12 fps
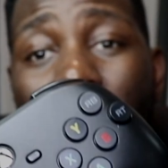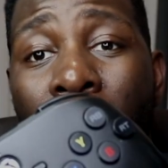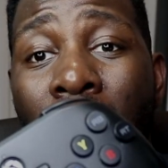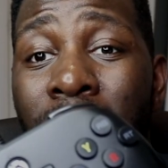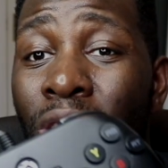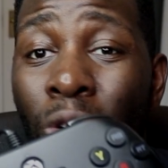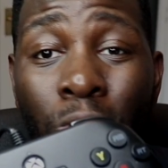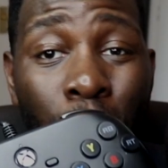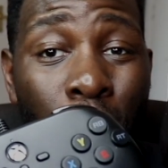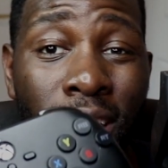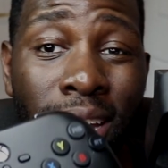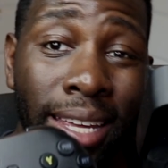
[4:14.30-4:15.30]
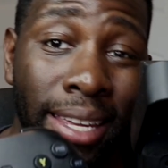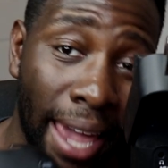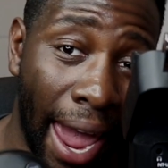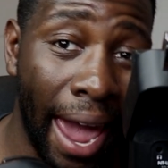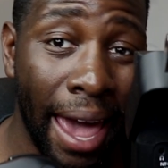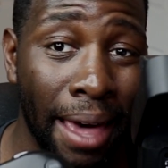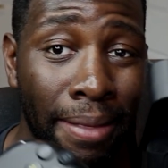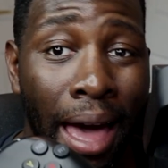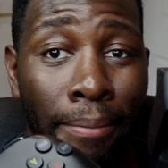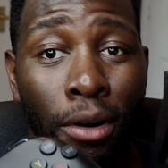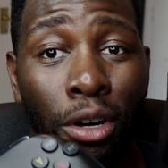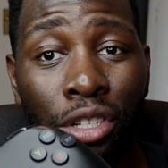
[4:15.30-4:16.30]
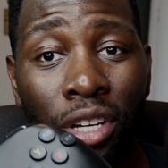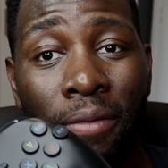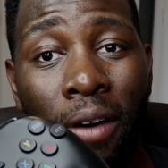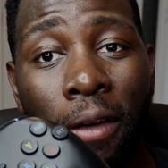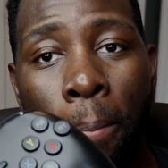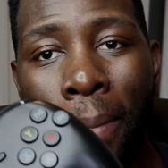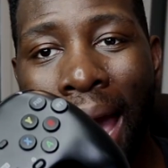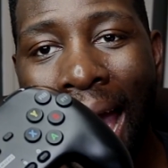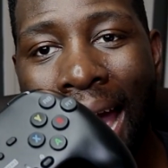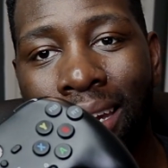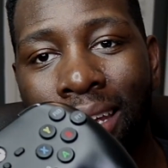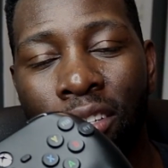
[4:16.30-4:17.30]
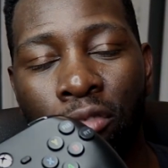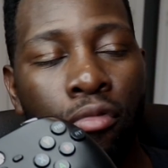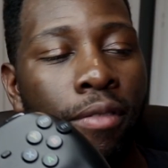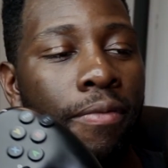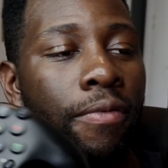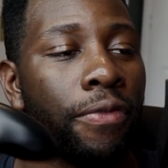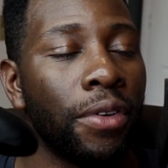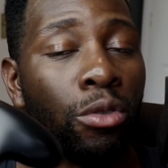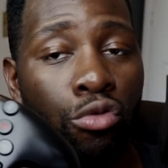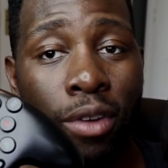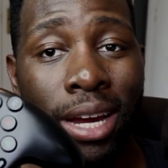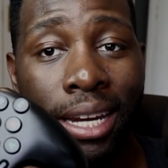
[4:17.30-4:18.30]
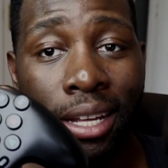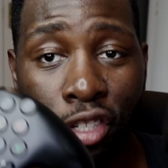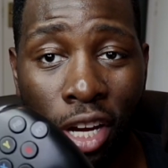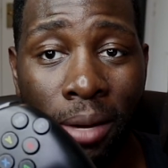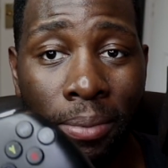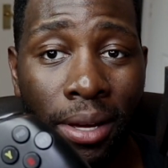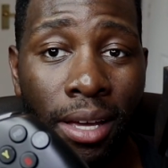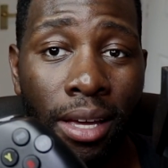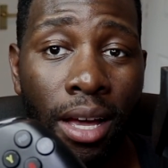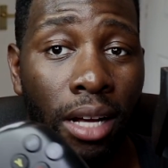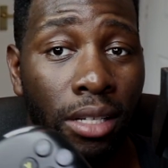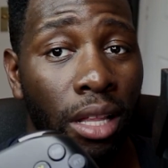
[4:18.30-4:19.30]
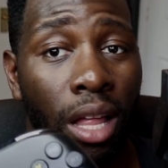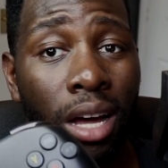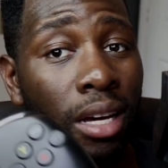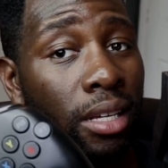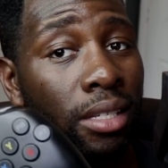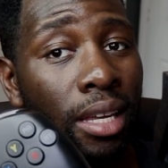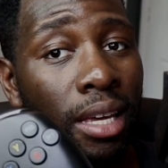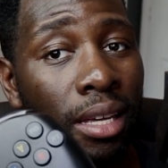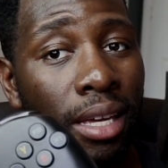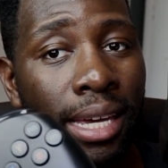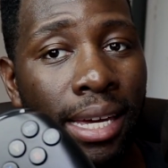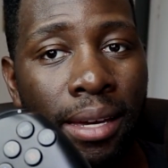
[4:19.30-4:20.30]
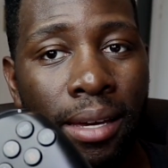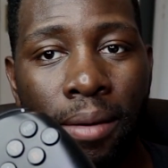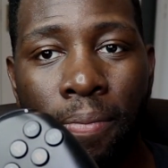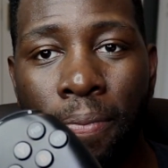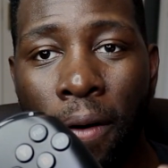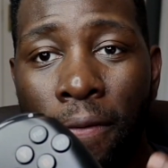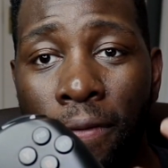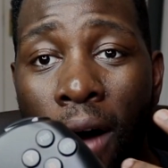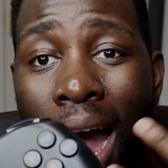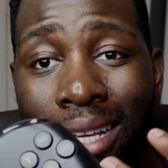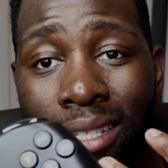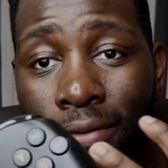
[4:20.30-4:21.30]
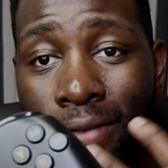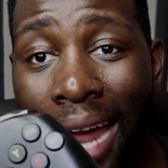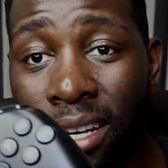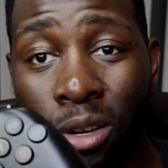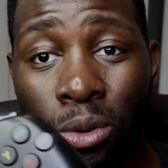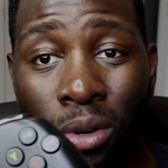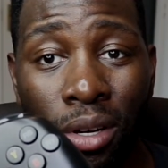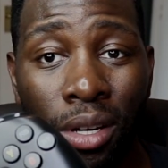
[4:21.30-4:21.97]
I don't really care that much if a pad feels really cheap, as long as it provides value,